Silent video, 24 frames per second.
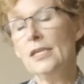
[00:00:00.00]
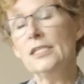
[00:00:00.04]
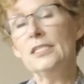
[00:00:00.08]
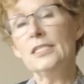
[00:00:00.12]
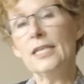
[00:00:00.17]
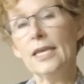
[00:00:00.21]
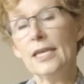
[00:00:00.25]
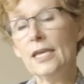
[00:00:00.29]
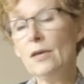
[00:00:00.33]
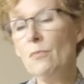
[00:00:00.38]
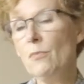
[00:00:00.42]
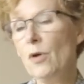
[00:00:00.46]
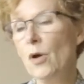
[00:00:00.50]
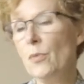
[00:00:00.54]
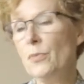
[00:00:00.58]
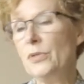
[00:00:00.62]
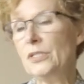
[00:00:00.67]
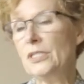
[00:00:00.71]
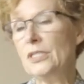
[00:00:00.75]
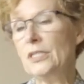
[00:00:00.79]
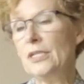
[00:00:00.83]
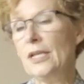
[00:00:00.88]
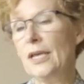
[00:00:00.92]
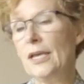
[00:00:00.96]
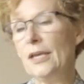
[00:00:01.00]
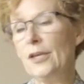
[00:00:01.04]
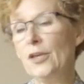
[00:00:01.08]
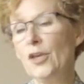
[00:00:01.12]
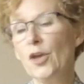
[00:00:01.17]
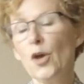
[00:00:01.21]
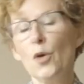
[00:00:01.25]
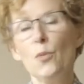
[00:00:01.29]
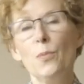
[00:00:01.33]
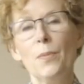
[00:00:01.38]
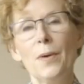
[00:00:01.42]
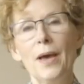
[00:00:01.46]
Take a moment today,
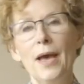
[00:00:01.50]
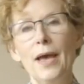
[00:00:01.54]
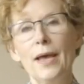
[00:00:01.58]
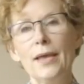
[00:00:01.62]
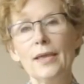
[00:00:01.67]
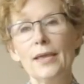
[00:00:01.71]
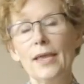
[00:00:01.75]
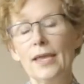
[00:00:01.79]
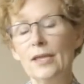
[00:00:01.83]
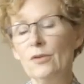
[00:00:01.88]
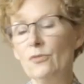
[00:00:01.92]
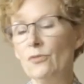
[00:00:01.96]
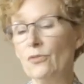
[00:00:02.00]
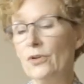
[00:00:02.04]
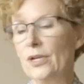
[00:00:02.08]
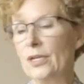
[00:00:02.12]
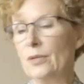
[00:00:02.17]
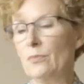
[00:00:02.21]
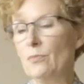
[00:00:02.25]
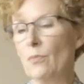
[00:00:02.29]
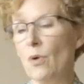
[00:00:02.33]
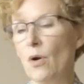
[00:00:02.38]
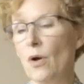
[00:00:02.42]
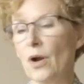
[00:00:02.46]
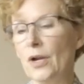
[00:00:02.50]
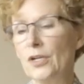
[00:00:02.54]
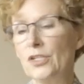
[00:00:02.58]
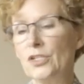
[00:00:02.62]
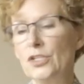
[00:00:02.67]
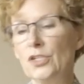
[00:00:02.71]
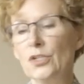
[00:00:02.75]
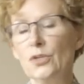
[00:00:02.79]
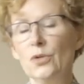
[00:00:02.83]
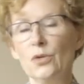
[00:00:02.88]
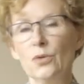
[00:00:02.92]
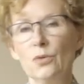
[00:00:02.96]
go back and read Mark
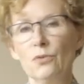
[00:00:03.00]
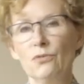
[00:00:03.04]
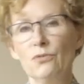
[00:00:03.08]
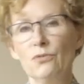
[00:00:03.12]
2,